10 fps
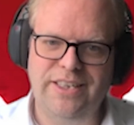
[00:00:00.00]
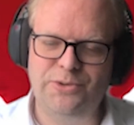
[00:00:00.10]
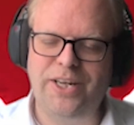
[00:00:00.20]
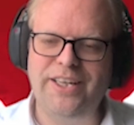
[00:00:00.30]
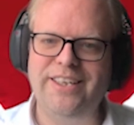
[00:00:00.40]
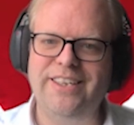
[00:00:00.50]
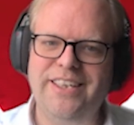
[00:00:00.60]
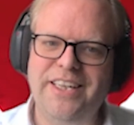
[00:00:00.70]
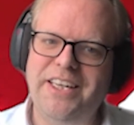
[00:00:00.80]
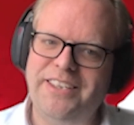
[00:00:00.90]
train,
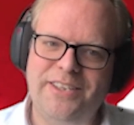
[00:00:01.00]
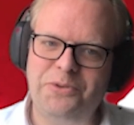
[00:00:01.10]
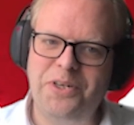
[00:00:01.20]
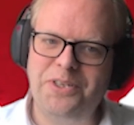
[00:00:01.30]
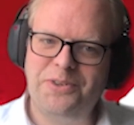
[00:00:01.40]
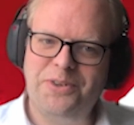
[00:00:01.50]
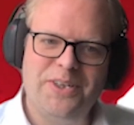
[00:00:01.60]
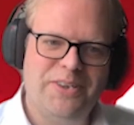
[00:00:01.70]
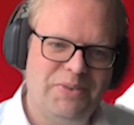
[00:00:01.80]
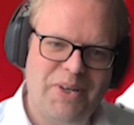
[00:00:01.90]
the train is going
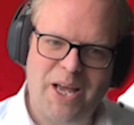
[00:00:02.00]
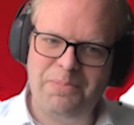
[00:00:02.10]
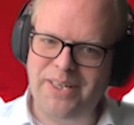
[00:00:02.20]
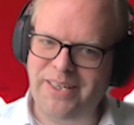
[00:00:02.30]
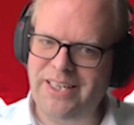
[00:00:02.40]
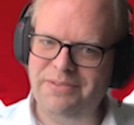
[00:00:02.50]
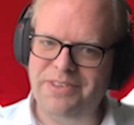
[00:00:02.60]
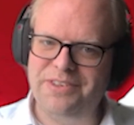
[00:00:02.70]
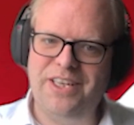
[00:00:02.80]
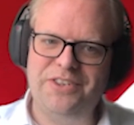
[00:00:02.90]
to happily leave the
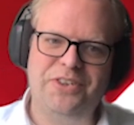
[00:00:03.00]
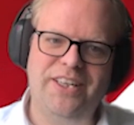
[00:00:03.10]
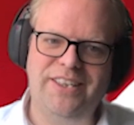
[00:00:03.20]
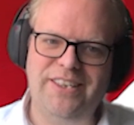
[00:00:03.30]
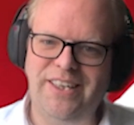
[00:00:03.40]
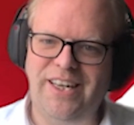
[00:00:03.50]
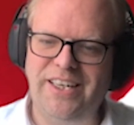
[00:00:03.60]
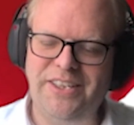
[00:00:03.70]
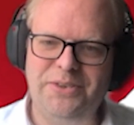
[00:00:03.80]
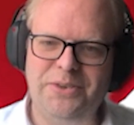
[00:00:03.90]
station, and
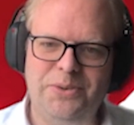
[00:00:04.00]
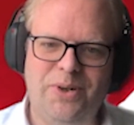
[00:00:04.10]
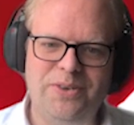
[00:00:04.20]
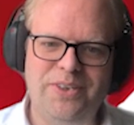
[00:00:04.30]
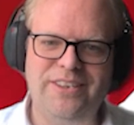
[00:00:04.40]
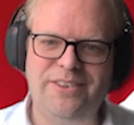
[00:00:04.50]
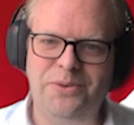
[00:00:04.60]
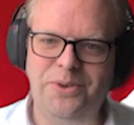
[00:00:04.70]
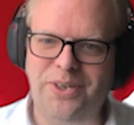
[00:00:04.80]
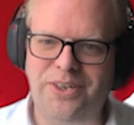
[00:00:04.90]
either you're on it
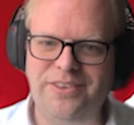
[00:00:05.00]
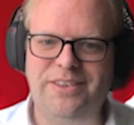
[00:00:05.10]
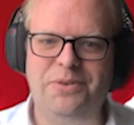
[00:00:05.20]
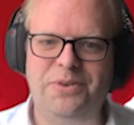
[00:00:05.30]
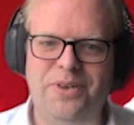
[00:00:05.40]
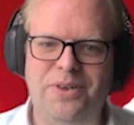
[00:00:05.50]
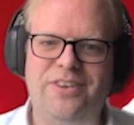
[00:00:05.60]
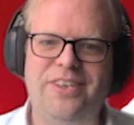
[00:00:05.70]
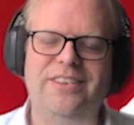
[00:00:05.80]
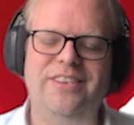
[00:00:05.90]
or you're not. If you're not
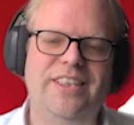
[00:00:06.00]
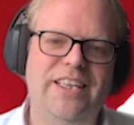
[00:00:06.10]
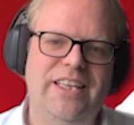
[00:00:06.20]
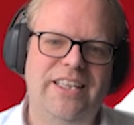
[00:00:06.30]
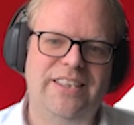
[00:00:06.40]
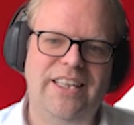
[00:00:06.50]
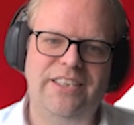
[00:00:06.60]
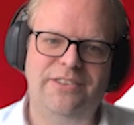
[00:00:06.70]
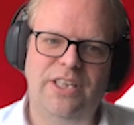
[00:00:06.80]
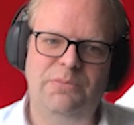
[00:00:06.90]
on it,
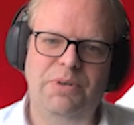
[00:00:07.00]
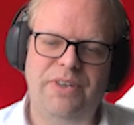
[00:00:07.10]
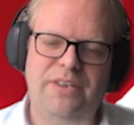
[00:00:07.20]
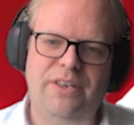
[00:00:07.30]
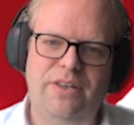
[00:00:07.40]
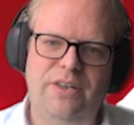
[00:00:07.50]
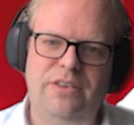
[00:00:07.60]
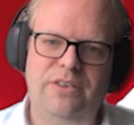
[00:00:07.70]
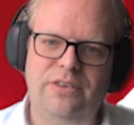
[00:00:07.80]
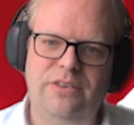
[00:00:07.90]
then it's going to be very
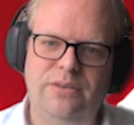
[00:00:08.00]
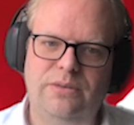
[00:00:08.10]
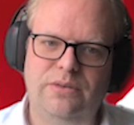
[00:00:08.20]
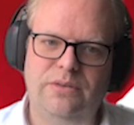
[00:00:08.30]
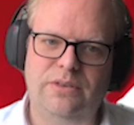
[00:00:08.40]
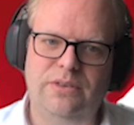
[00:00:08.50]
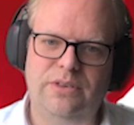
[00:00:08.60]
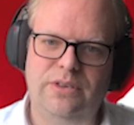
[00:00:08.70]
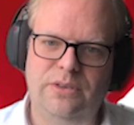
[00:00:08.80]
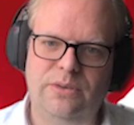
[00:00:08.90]
hard to
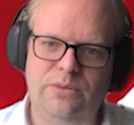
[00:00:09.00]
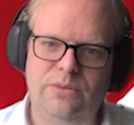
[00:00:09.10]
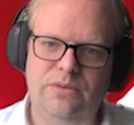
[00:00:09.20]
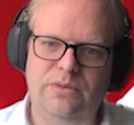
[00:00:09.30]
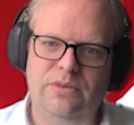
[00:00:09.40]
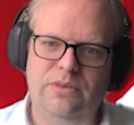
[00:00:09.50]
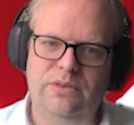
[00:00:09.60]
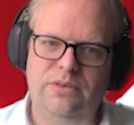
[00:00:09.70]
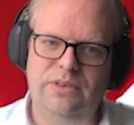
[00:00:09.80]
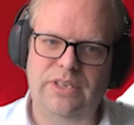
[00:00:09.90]

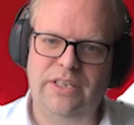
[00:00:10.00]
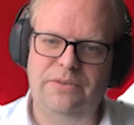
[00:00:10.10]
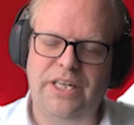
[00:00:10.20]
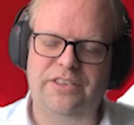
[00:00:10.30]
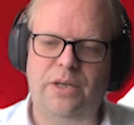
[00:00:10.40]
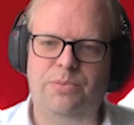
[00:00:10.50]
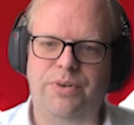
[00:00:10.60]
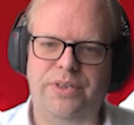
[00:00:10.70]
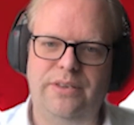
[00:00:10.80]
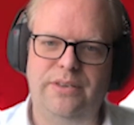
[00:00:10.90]
kind of catch up
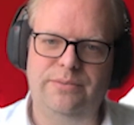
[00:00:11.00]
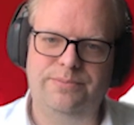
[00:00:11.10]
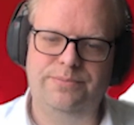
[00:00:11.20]
with it.